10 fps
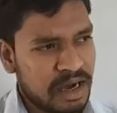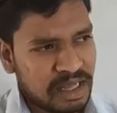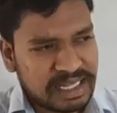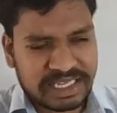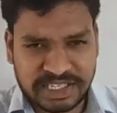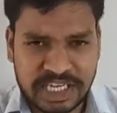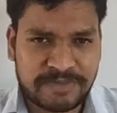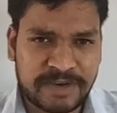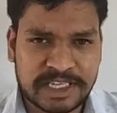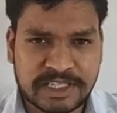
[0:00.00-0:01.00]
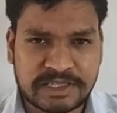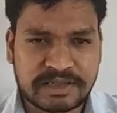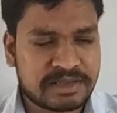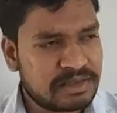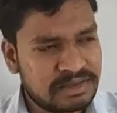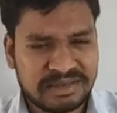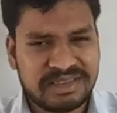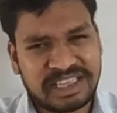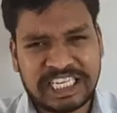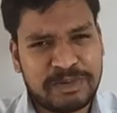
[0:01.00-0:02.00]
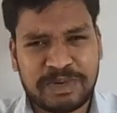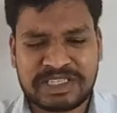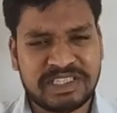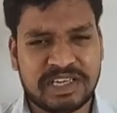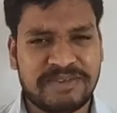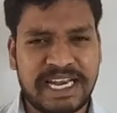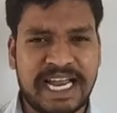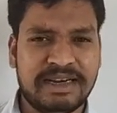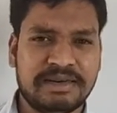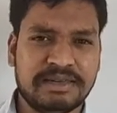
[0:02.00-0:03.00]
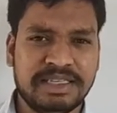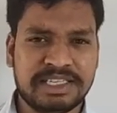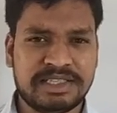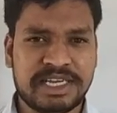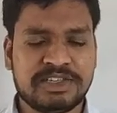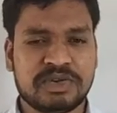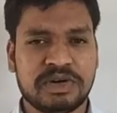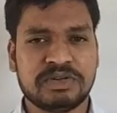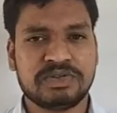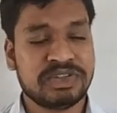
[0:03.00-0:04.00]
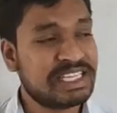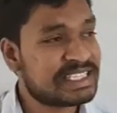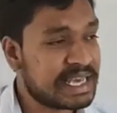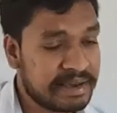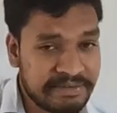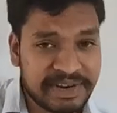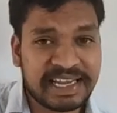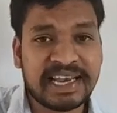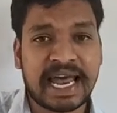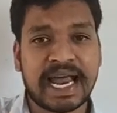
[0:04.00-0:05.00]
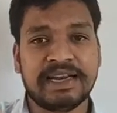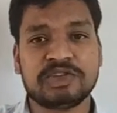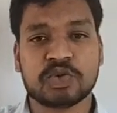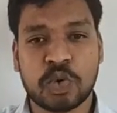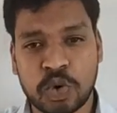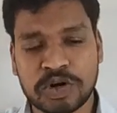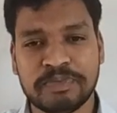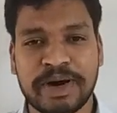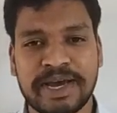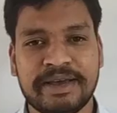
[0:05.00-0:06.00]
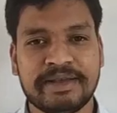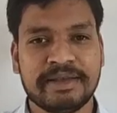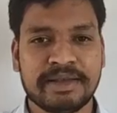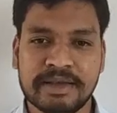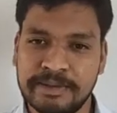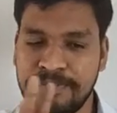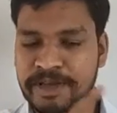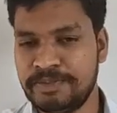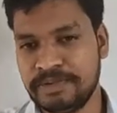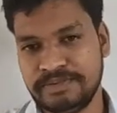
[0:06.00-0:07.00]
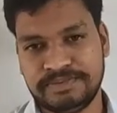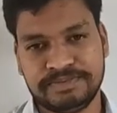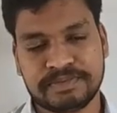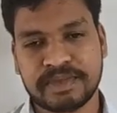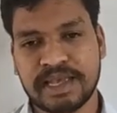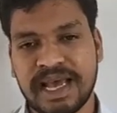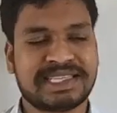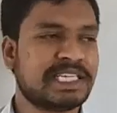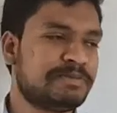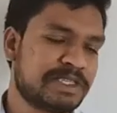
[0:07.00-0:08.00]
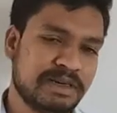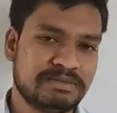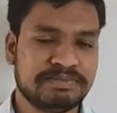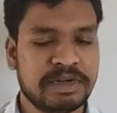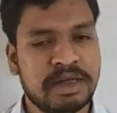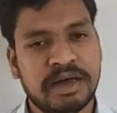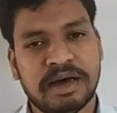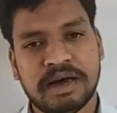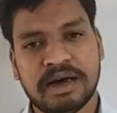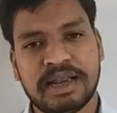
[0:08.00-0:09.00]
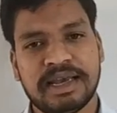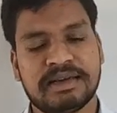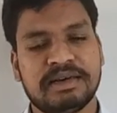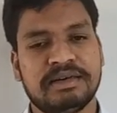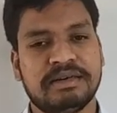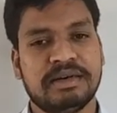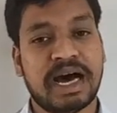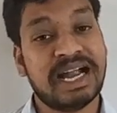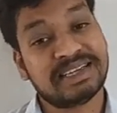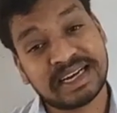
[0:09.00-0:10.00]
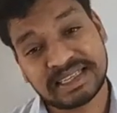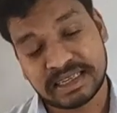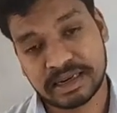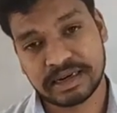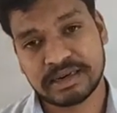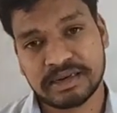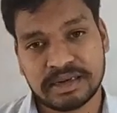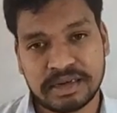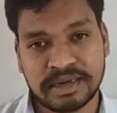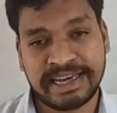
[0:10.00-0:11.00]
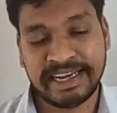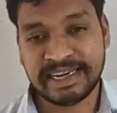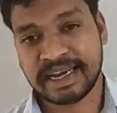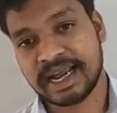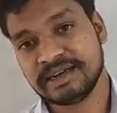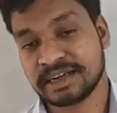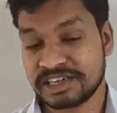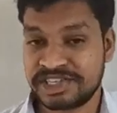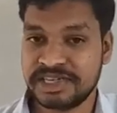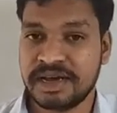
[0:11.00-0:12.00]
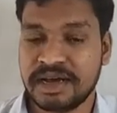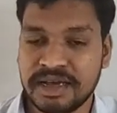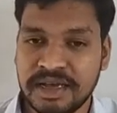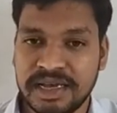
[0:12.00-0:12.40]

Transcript: On the earth's surface, 30% of land is not. So this every land is owned by people, except some like Antarctica, Greenland, Russia,